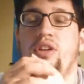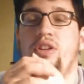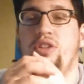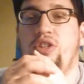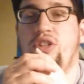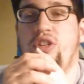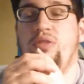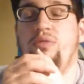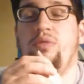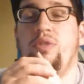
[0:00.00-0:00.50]

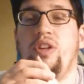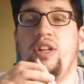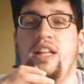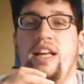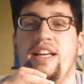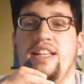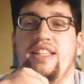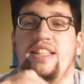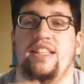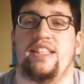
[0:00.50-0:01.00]
she
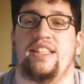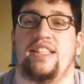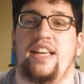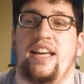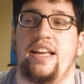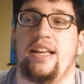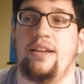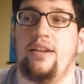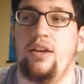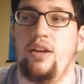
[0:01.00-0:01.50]
realizes
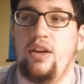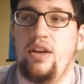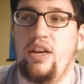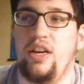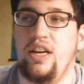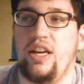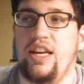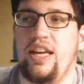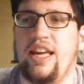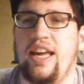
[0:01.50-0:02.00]
that
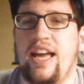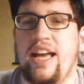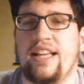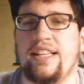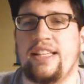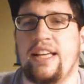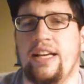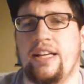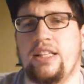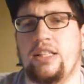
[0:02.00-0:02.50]
he
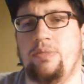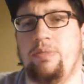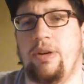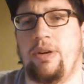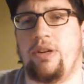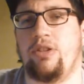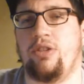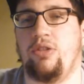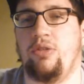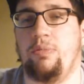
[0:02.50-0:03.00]
has like a
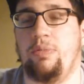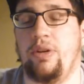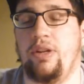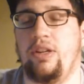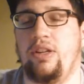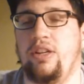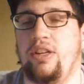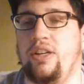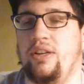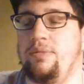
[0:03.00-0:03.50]
special
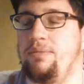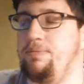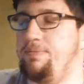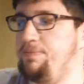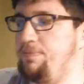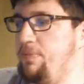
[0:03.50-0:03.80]
ability